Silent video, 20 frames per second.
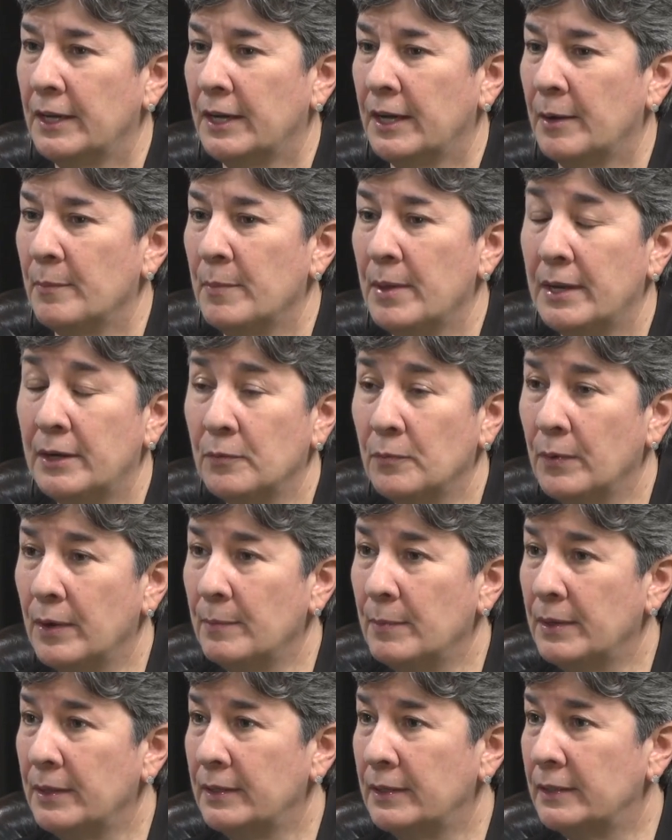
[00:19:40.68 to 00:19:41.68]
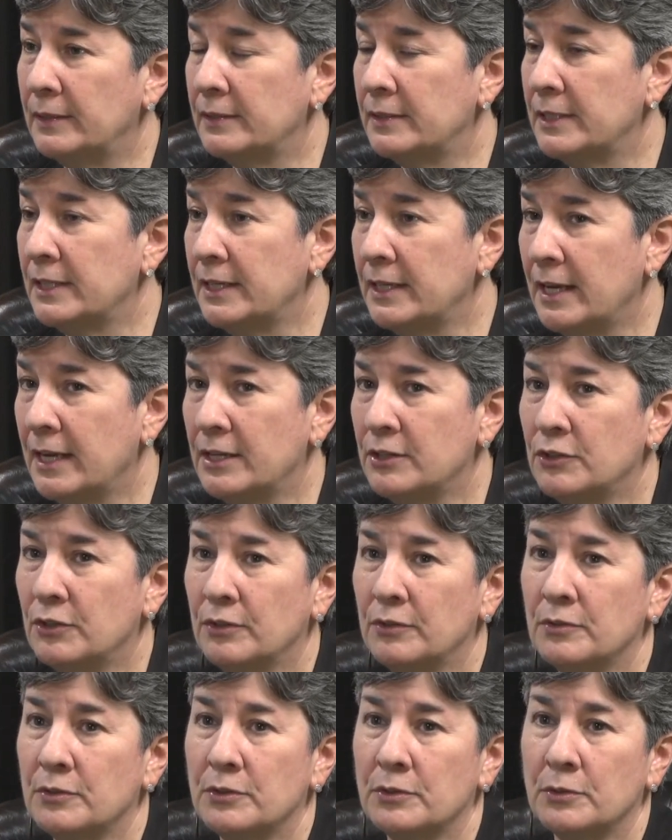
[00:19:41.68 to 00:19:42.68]
uh, men and women and
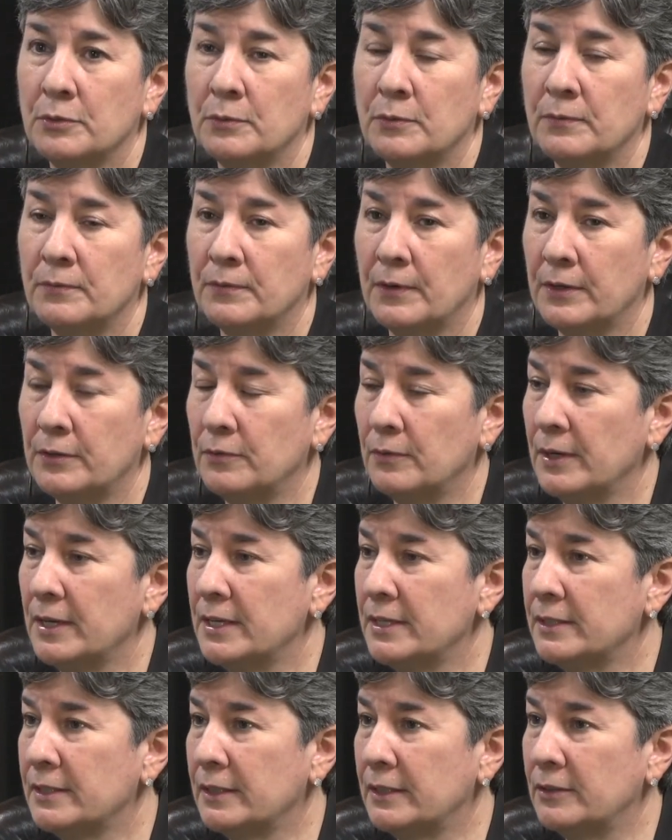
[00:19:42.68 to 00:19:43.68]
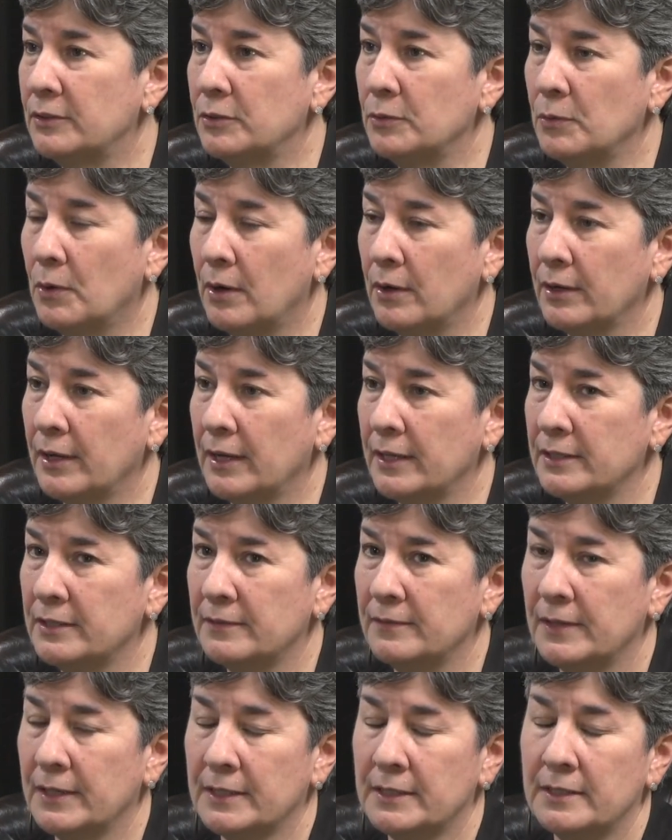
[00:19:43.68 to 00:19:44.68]
teenagers who fundraise and do all kinds
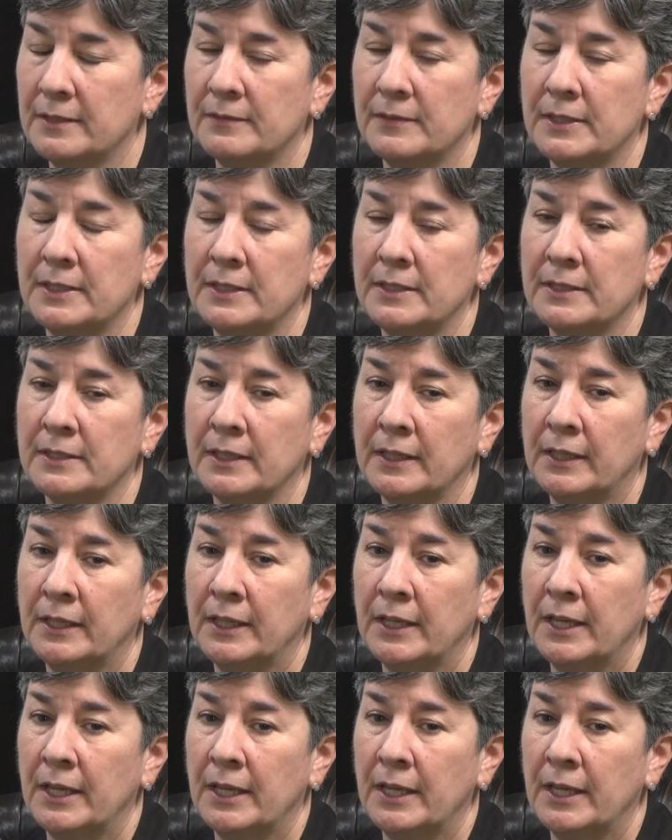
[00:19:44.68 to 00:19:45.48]
of activities.